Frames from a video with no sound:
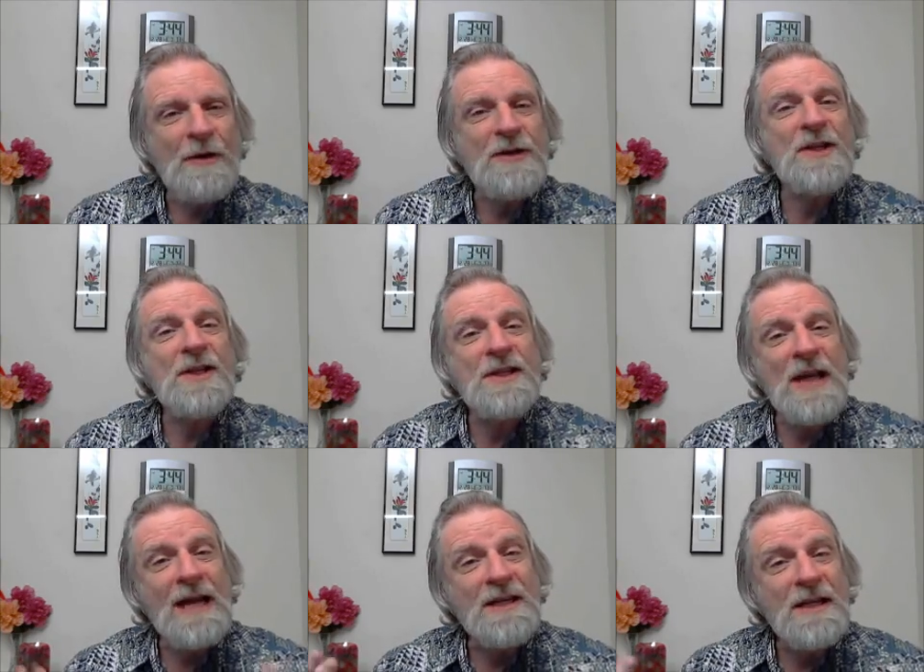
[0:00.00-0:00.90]
This is a
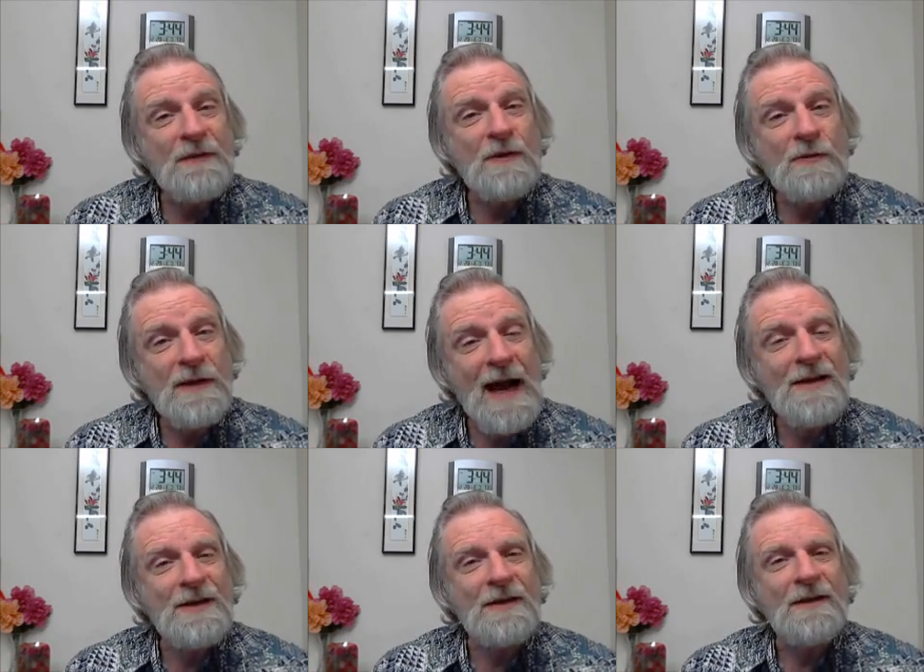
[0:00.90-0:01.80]
scientific
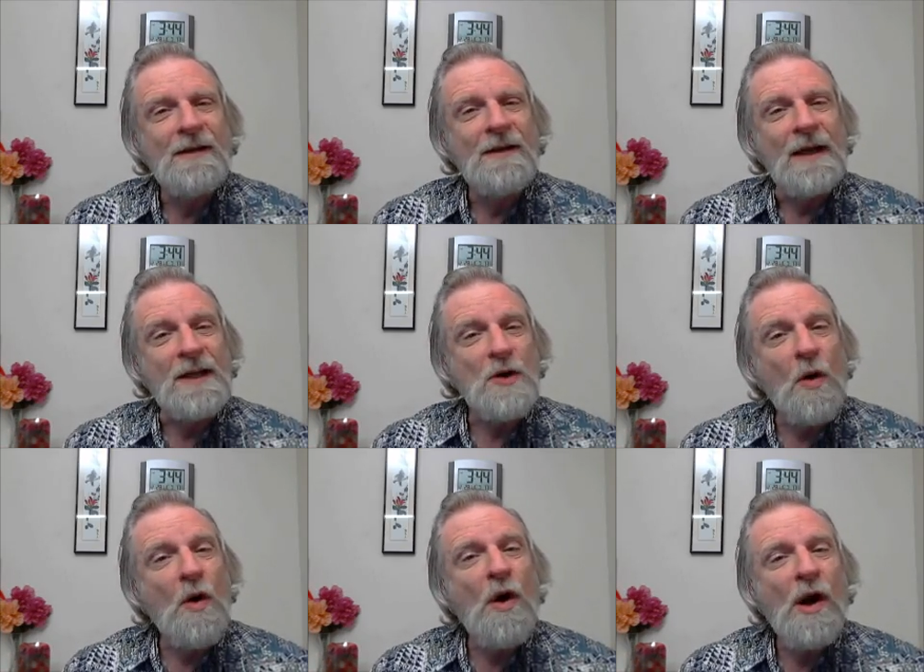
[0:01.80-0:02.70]
reality. It's
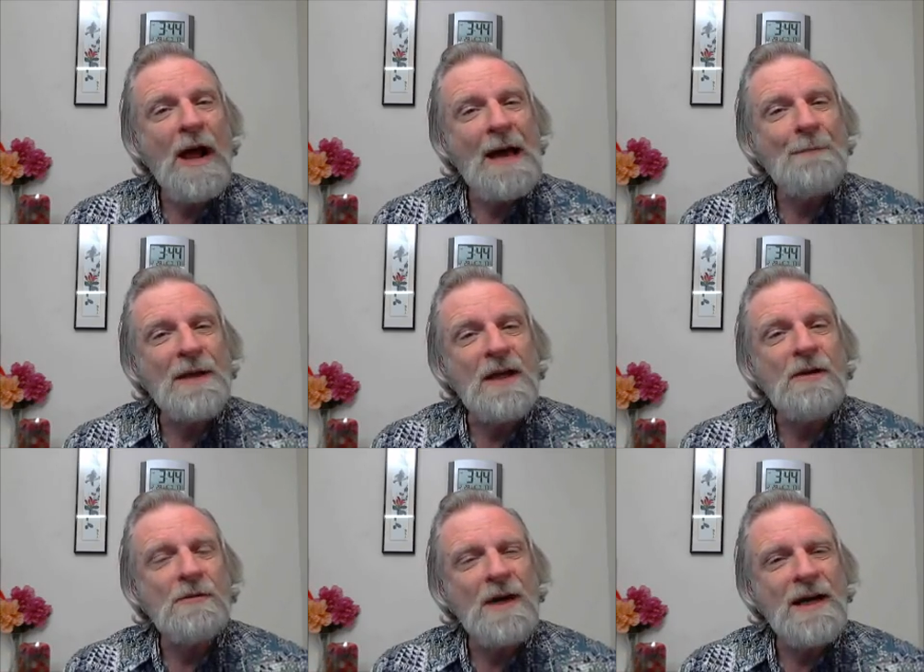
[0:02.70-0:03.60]
all happening
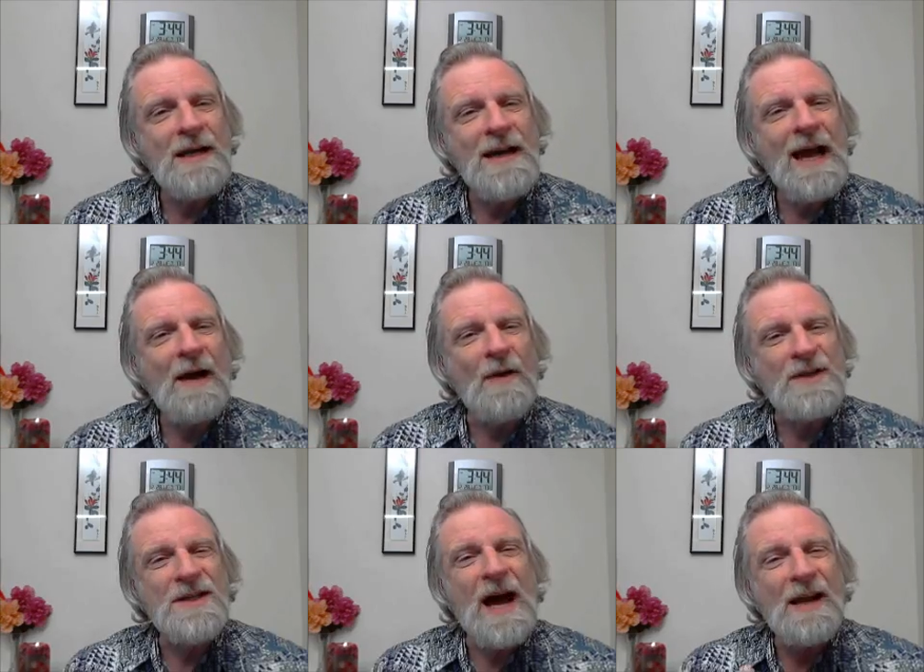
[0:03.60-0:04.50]
right now.
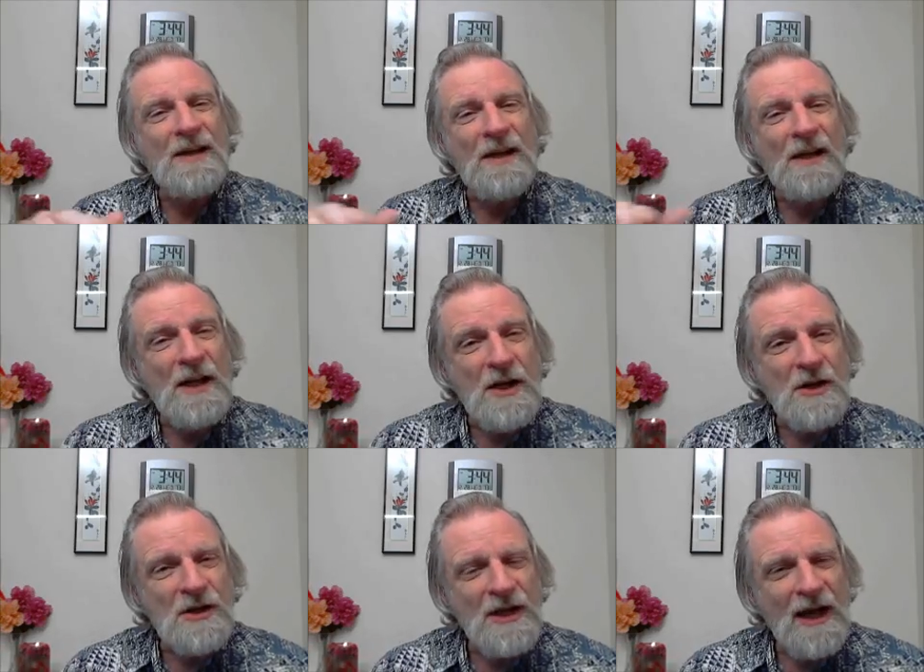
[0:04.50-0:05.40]
It's not
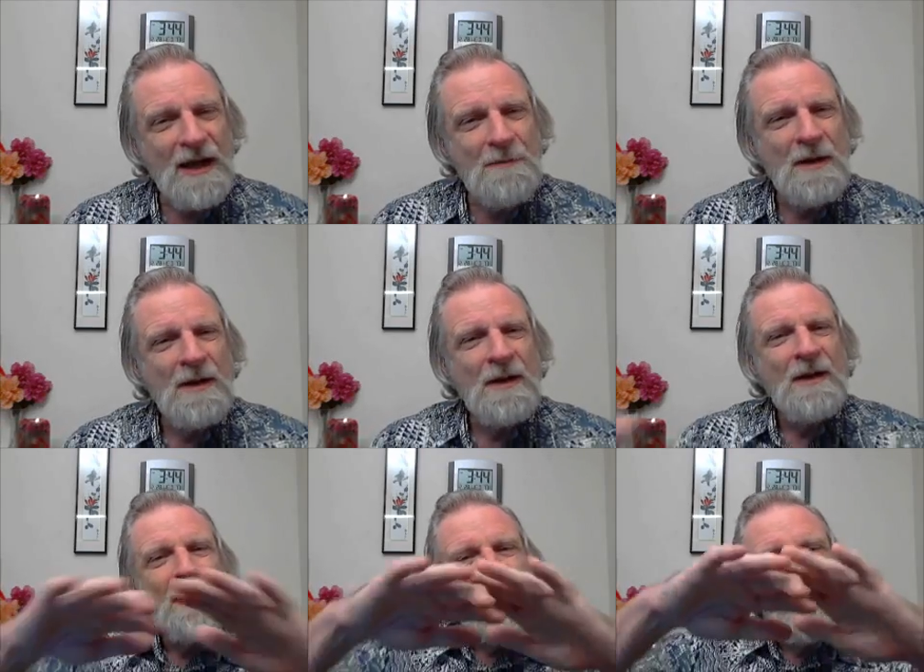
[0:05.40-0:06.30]
linear time.
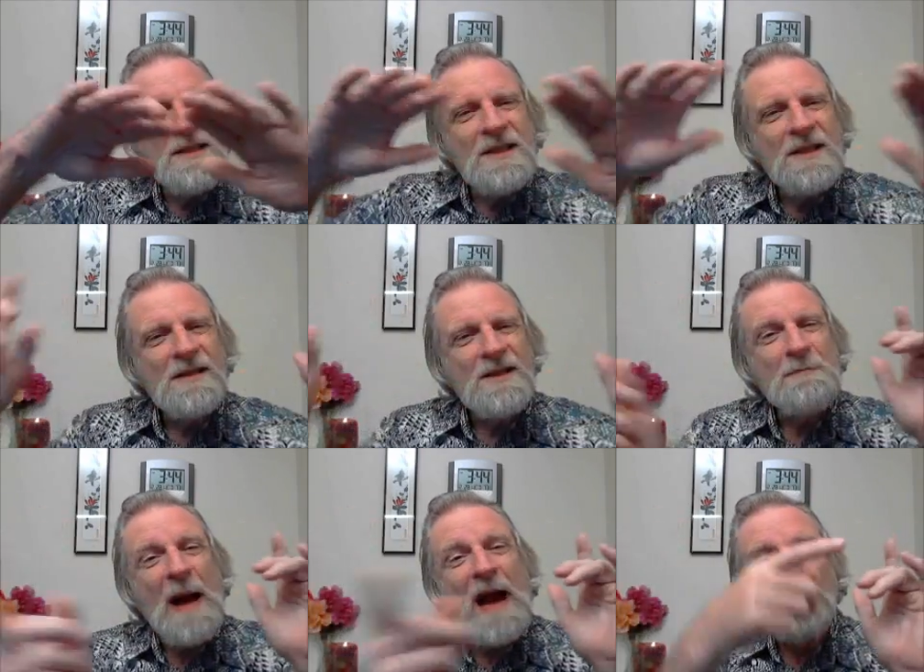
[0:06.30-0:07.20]
It's
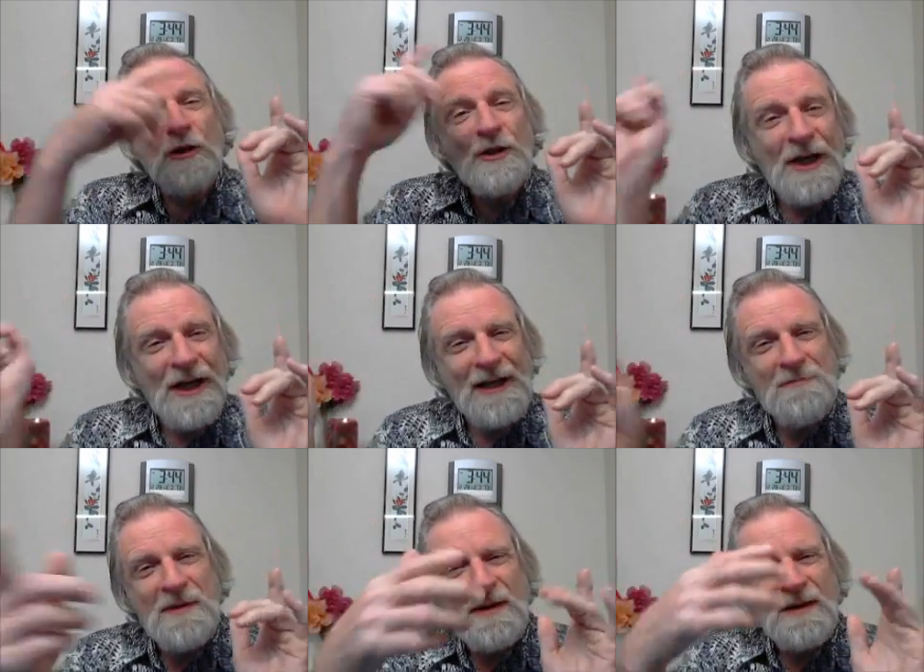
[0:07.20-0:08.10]
spiral time.